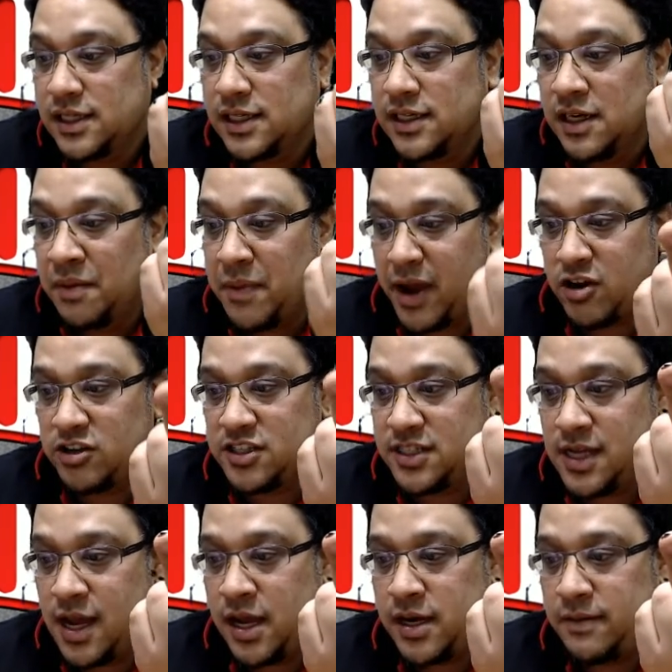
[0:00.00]
My
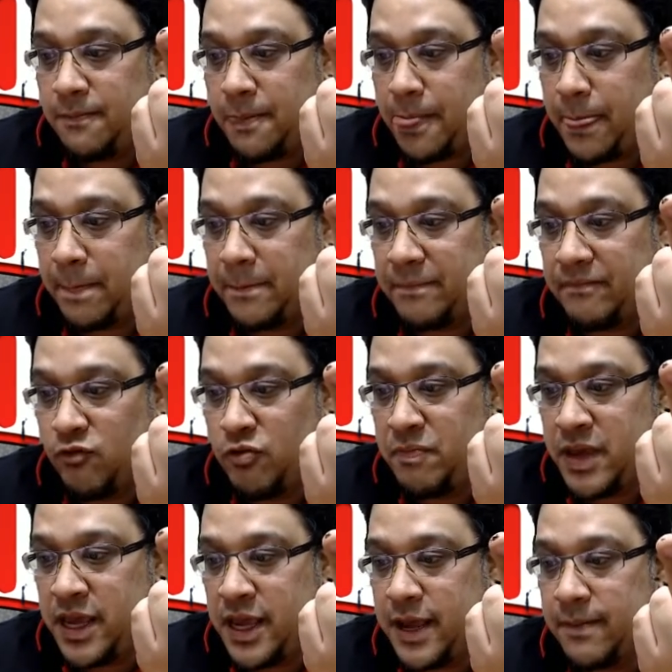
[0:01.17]
concern would
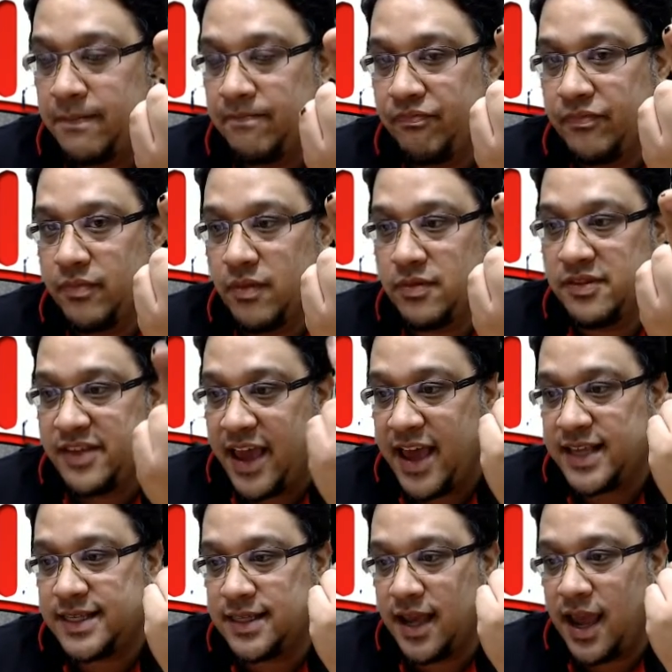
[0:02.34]
be
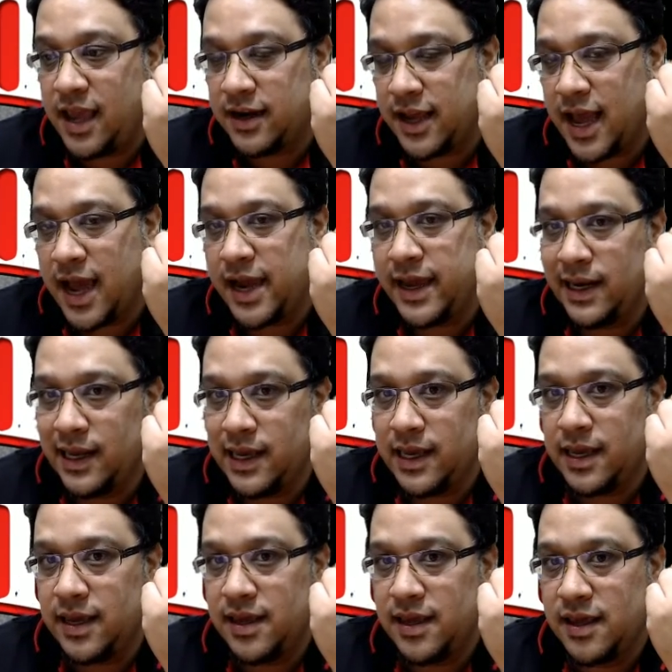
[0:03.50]
Des and Kang In Lee.
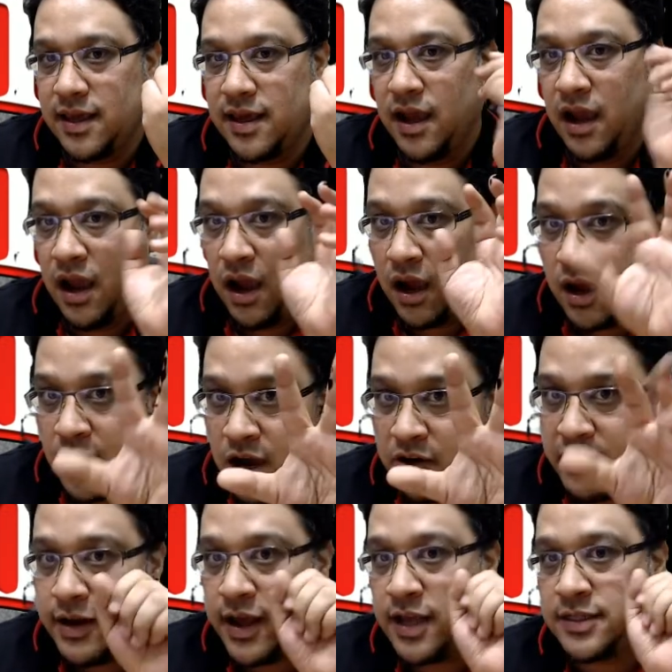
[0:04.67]
Currently,
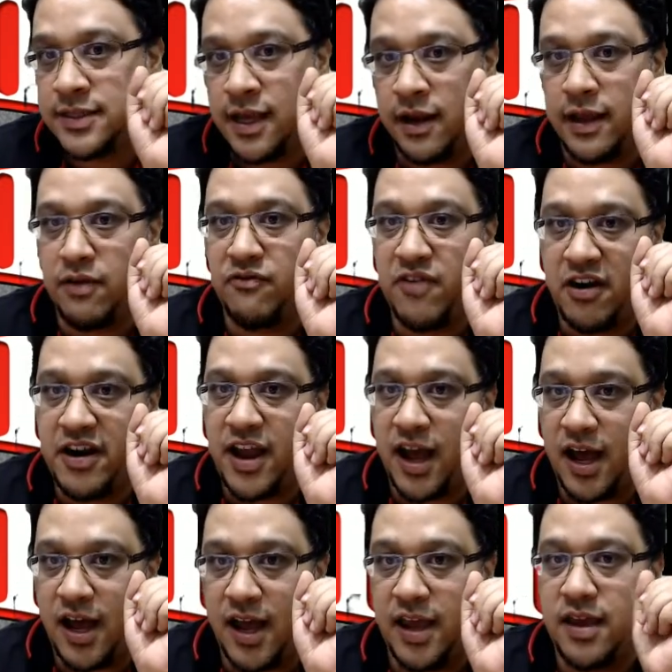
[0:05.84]
they are selling very
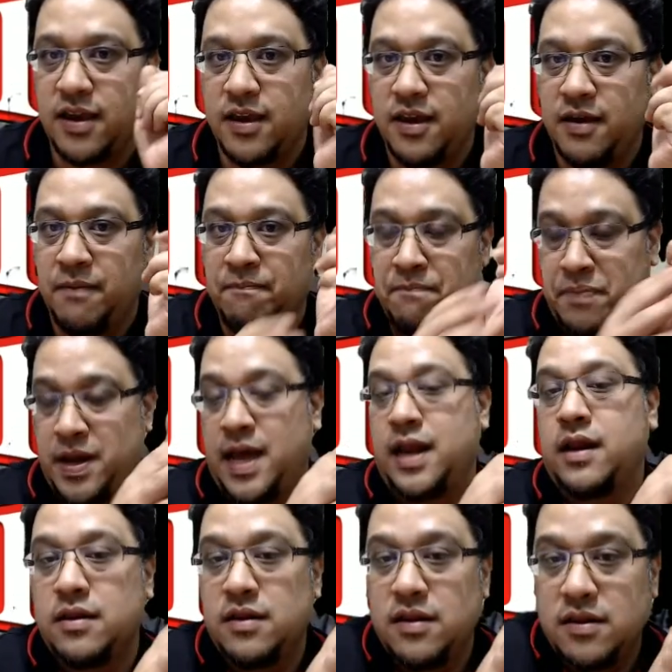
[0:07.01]
high, but
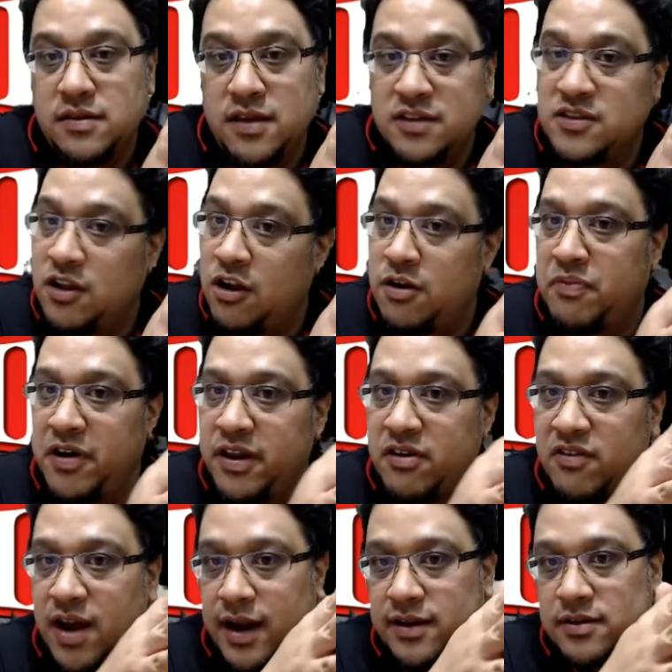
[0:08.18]
there's a lot of print
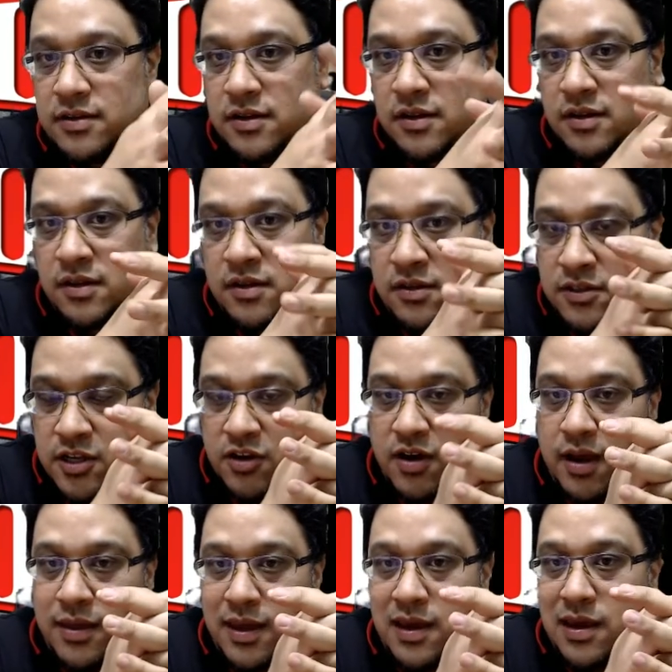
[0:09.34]
run. So I
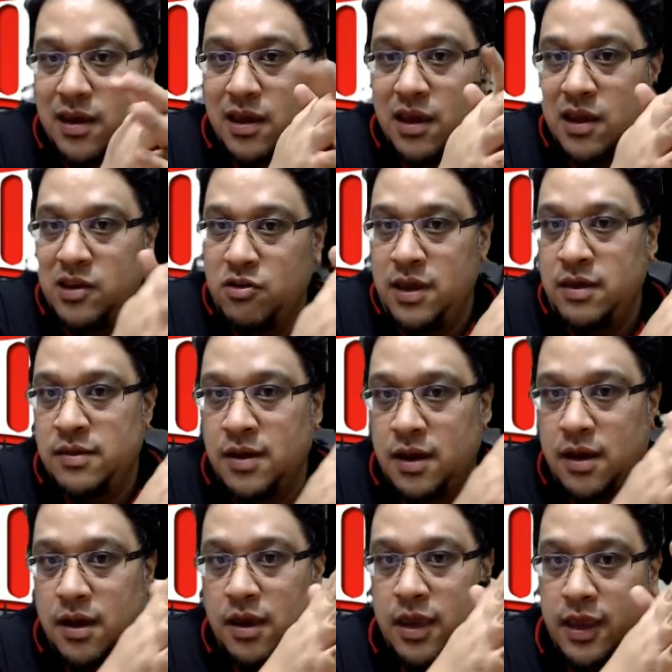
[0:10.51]
think you
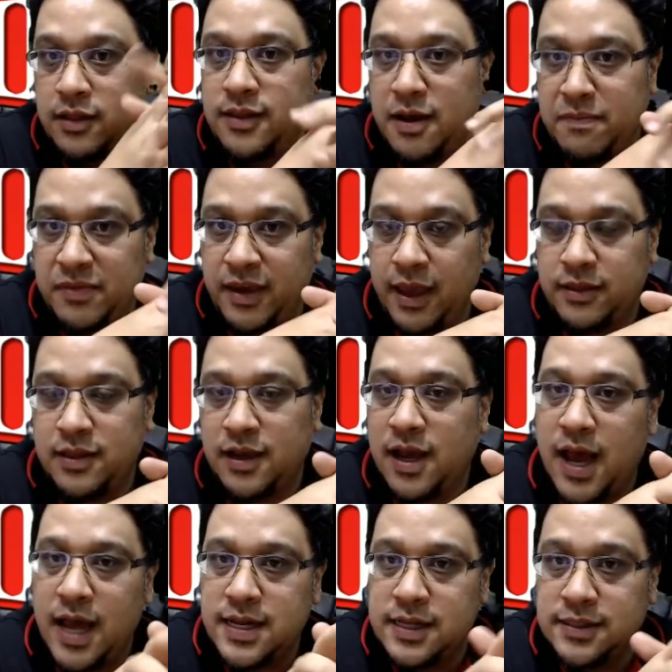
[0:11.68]
either hit them, get the
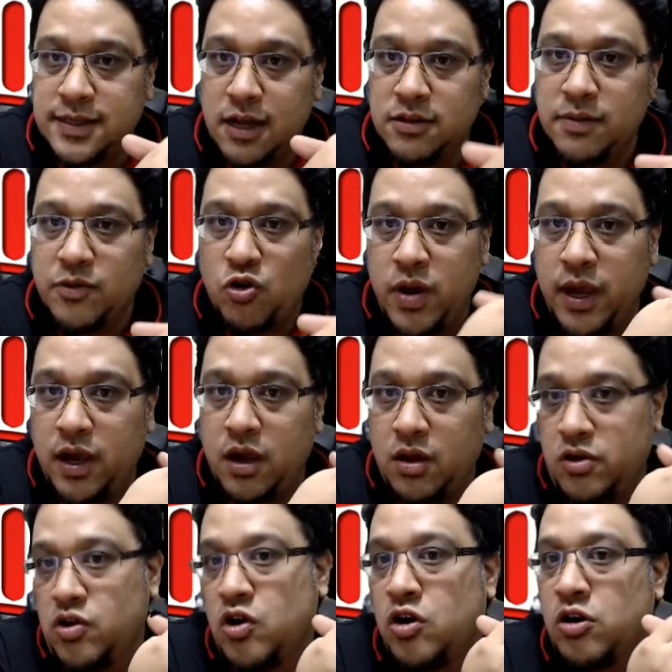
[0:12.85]
card, and sell them quick, or
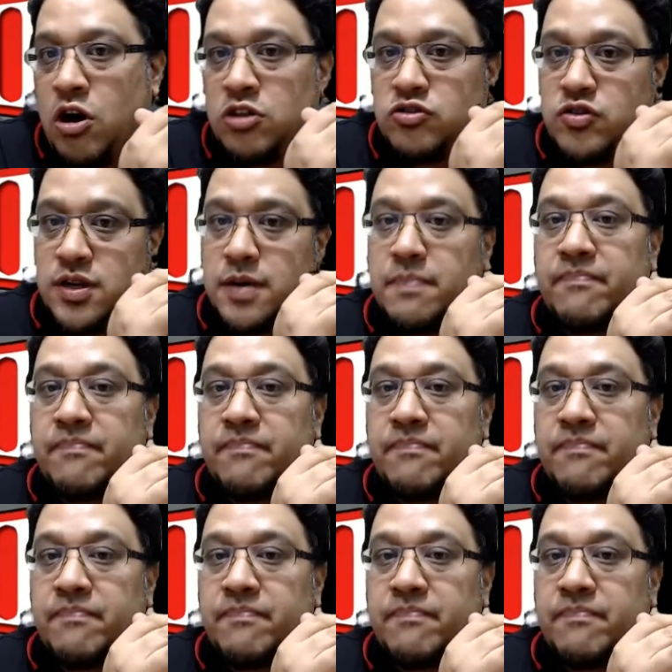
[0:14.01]
you hold on to them